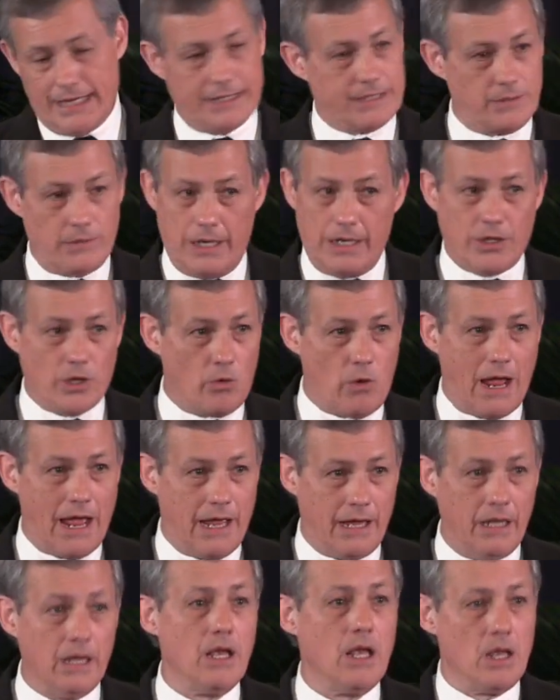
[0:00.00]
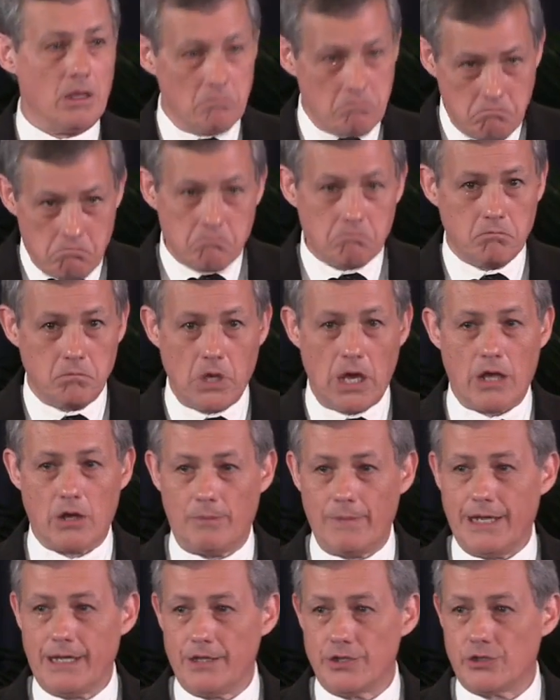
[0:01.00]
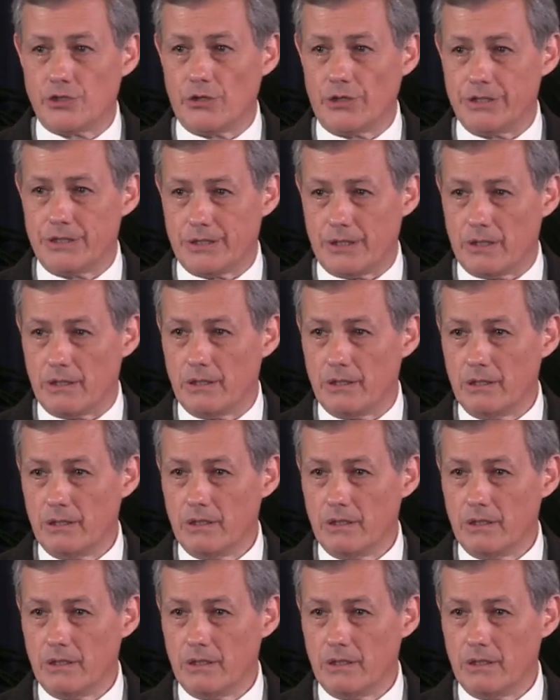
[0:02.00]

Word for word: It's either way, God will make his choice here.